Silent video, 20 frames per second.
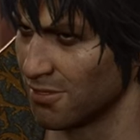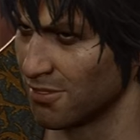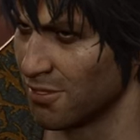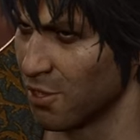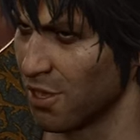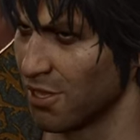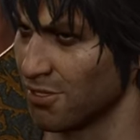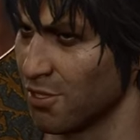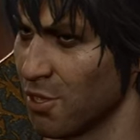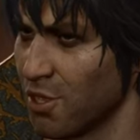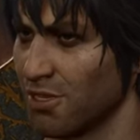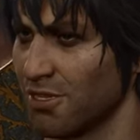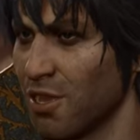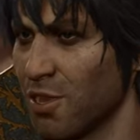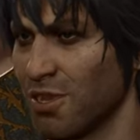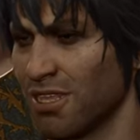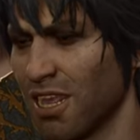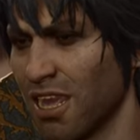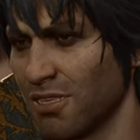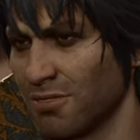You are soon
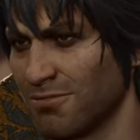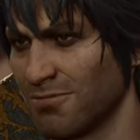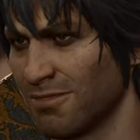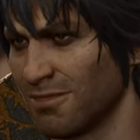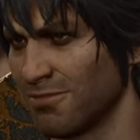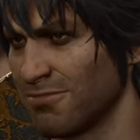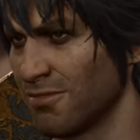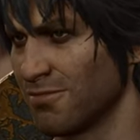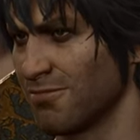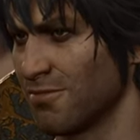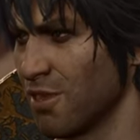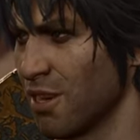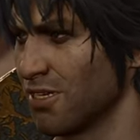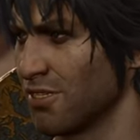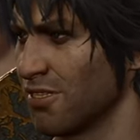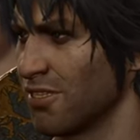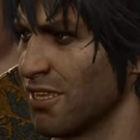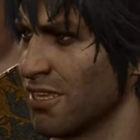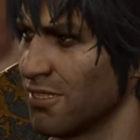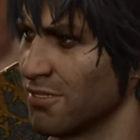to witness the people of
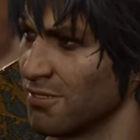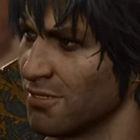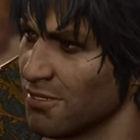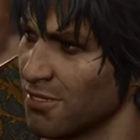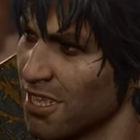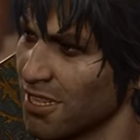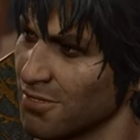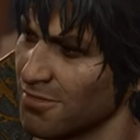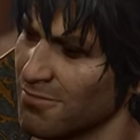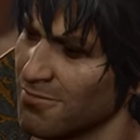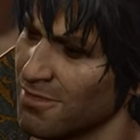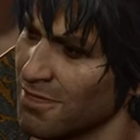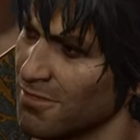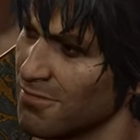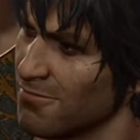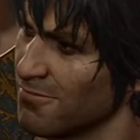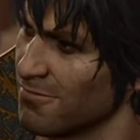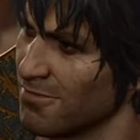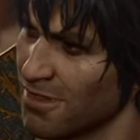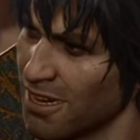Baldur's Gate granting me
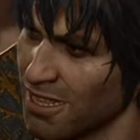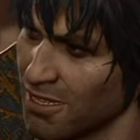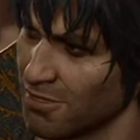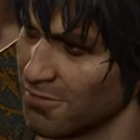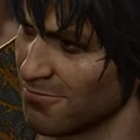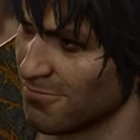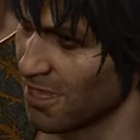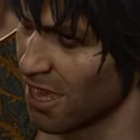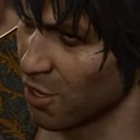complete